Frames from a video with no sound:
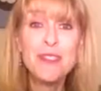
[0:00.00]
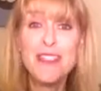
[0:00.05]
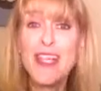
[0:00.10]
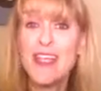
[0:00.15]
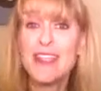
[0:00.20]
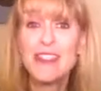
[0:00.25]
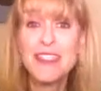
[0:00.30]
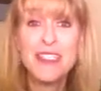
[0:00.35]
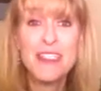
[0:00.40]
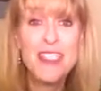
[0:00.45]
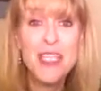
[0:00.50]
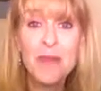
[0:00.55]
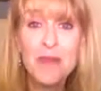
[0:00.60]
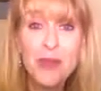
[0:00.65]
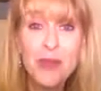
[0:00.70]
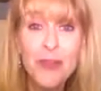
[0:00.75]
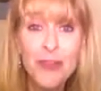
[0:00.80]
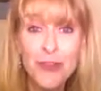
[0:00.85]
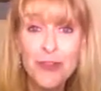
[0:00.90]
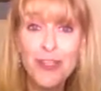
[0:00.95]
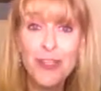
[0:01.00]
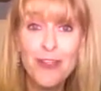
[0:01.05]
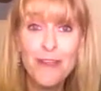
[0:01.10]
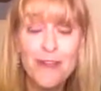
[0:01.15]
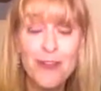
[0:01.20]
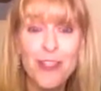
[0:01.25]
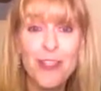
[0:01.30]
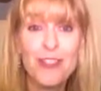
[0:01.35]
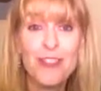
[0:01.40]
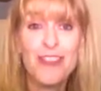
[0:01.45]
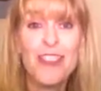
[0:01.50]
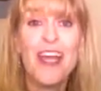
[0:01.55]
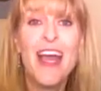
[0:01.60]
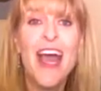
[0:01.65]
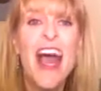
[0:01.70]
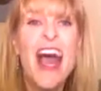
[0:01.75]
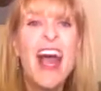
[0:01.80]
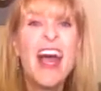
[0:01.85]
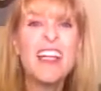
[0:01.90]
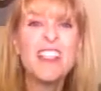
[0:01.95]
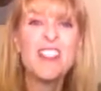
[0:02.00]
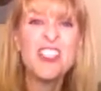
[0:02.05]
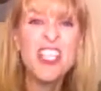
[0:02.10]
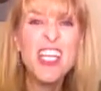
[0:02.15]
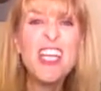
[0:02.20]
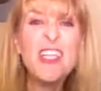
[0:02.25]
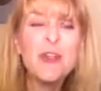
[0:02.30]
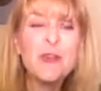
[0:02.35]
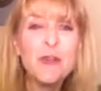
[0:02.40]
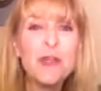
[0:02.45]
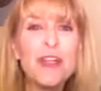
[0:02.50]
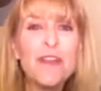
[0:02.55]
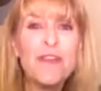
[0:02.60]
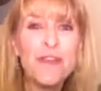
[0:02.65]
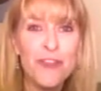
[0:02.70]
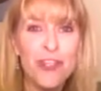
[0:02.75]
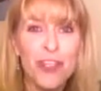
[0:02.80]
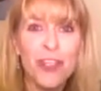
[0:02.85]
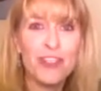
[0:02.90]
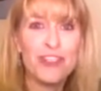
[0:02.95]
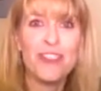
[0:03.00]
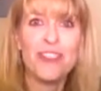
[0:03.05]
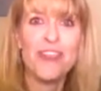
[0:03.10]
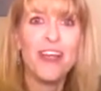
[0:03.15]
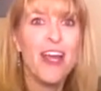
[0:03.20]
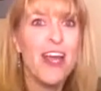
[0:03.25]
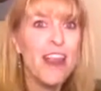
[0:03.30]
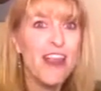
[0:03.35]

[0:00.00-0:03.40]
was on December 31st. On January 1st,